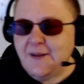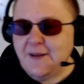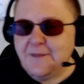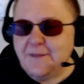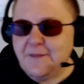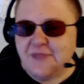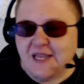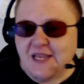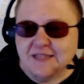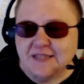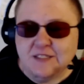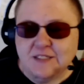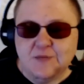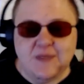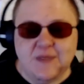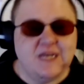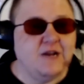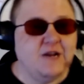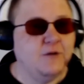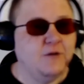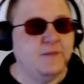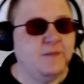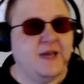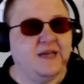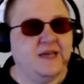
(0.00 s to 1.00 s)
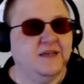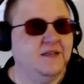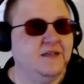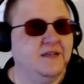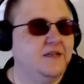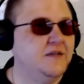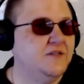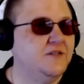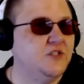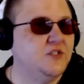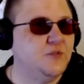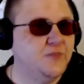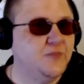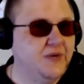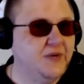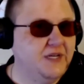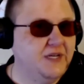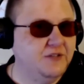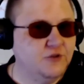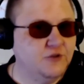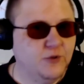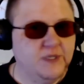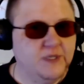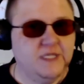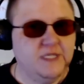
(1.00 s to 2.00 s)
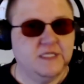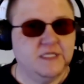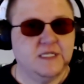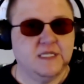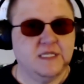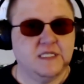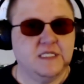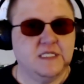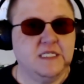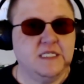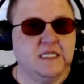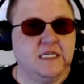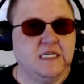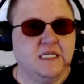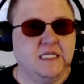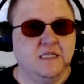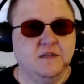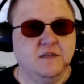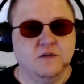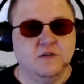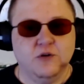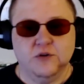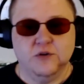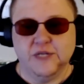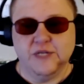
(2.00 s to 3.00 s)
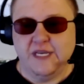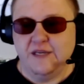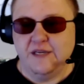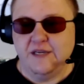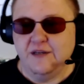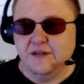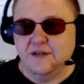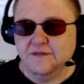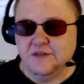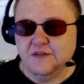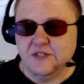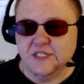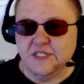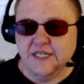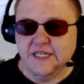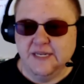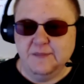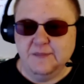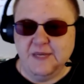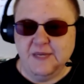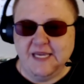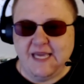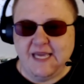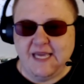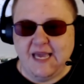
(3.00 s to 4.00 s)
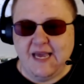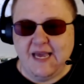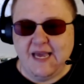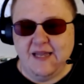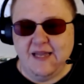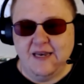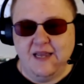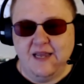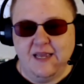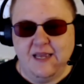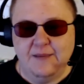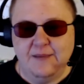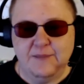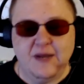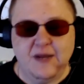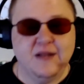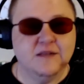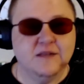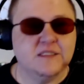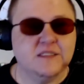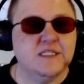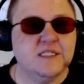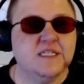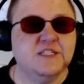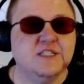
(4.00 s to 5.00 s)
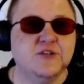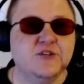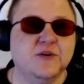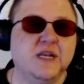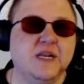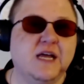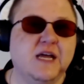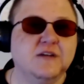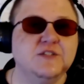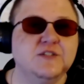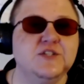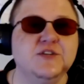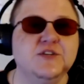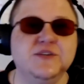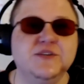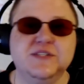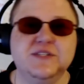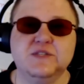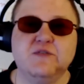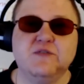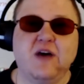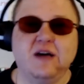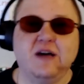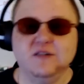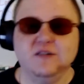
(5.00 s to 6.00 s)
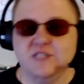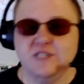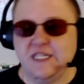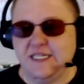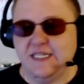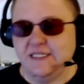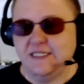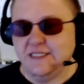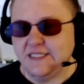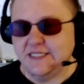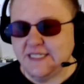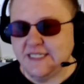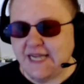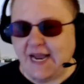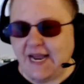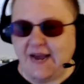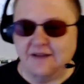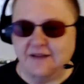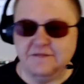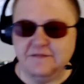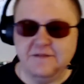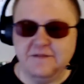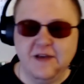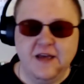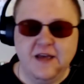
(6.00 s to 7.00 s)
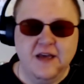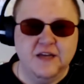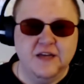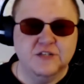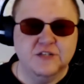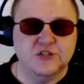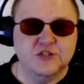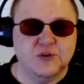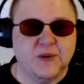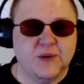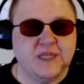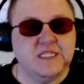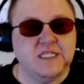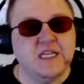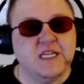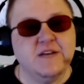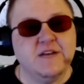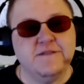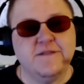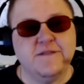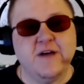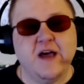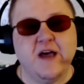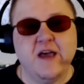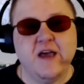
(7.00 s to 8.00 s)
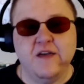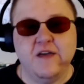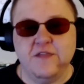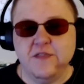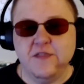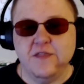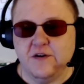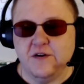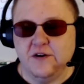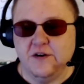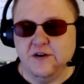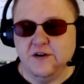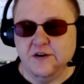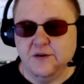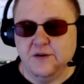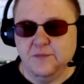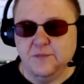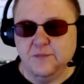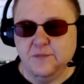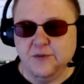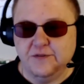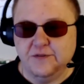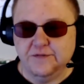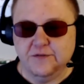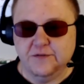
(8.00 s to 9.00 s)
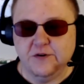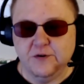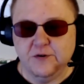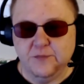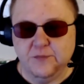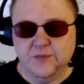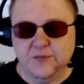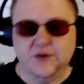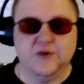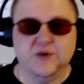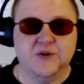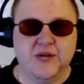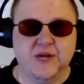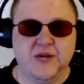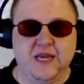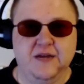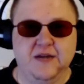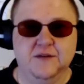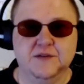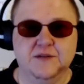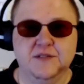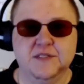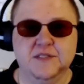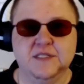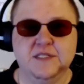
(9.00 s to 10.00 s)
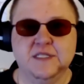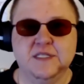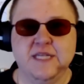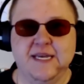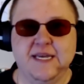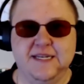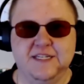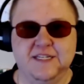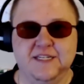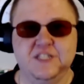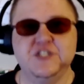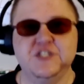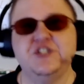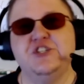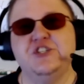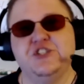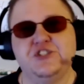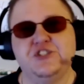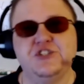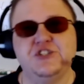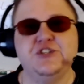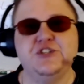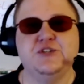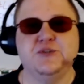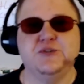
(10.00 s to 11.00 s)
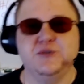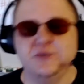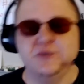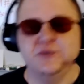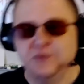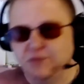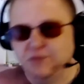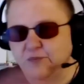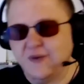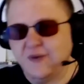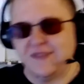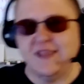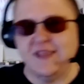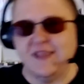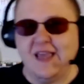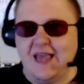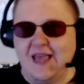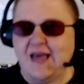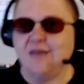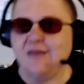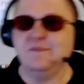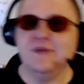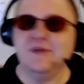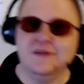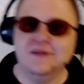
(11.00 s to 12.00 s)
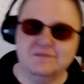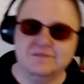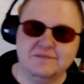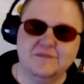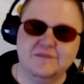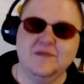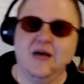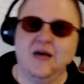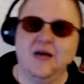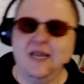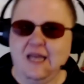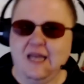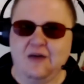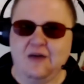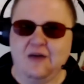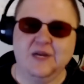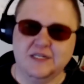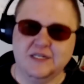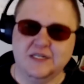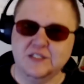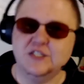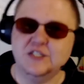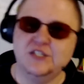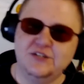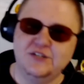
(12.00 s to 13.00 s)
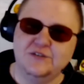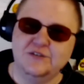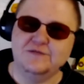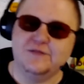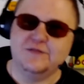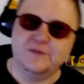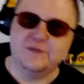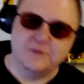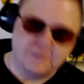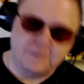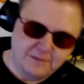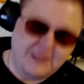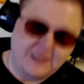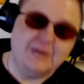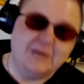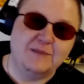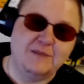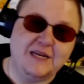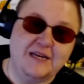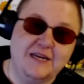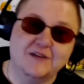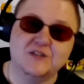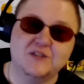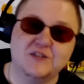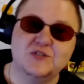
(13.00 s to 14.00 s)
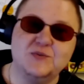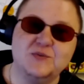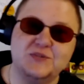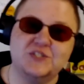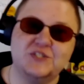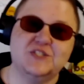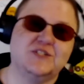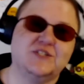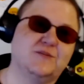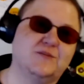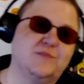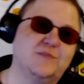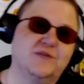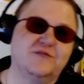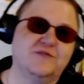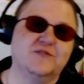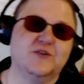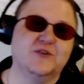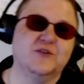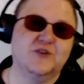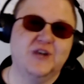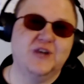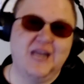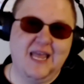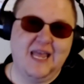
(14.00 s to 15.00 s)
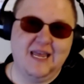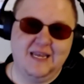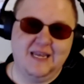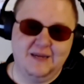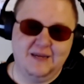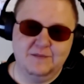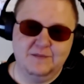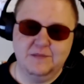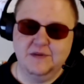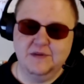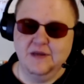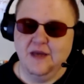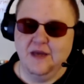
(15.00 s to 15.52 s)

As you may know, back in spring of 2016, Colgate University began a policy to allow students, faculty, and staff to identify their preferred pronouns in addition to what they had been allowing us to do for many, many years, which is their preferred name.